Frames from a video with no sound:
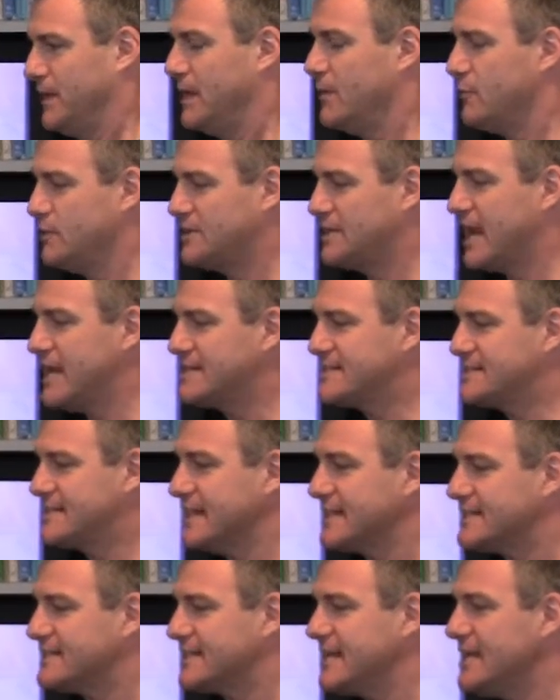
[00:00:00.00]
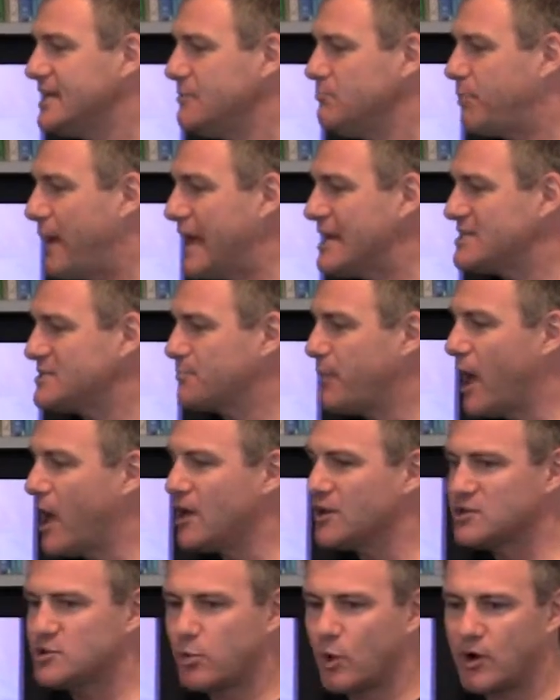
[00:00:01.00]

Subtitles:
It would take 16 baseballs